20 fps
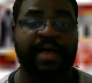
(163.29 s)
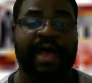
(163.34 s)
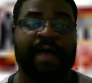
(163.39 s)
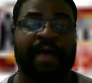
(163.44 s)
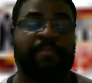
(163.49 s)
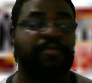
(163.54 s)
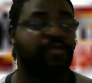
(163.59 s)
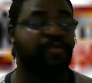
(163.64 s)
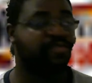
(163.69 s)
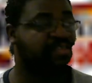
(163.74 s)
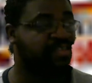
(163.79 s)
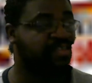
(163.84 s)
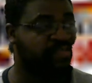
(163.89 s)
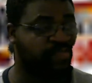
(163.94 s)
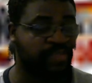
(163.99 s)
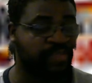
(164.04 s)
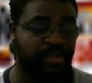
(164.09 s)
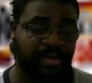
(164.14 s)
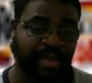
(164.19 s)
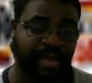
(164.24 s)
I personally
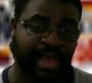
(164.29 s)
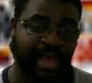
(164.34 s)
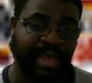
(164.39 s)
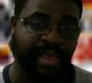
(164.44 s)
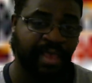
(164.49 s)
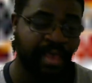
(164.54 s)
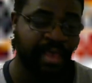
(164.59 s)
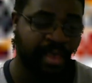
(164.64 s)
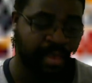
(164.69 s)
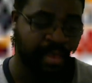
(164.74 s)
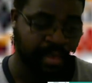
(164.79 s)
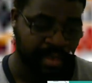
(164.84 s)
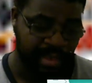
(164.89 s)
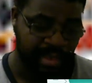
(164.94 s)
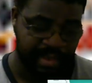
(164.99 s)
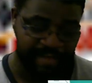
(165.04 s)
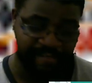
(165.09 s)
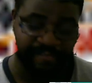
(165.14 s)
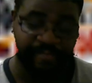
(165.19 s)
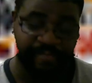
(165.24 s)
feel like
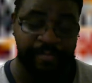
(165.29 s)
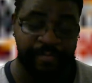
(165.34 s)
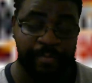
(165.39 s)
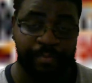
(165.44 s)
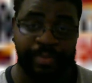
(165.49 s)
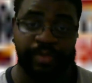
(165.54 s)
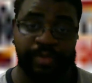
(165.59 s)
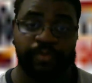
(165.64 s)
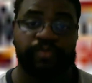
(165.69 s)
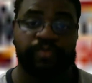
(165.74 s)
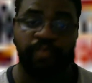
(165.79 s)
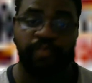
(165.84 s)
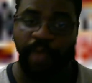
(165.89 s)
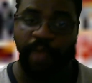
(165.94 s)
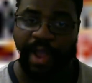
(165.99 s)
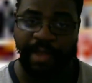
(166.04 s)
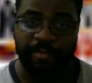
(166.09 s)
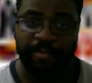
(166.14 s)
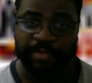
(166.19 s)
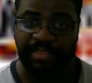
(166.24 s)
if built
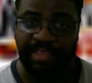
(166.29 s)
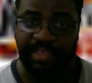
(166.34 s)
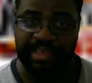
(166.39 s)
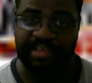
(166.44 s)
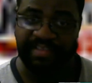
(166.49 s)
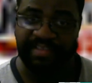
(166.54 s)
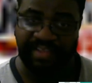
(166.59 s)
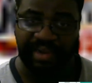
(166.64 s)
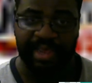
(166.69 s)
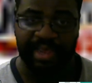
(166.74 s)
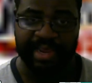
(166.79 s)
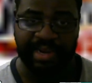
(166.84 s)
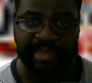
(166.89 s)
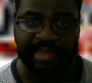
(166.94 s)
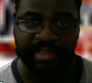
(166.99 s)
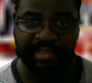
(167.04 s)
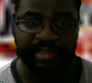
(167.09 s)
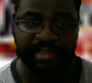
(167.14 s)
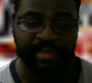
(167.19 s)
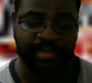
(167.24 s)
right with these
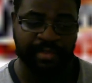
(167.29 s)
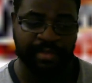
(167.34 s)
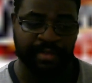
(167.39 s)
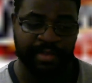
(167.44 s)
ladies,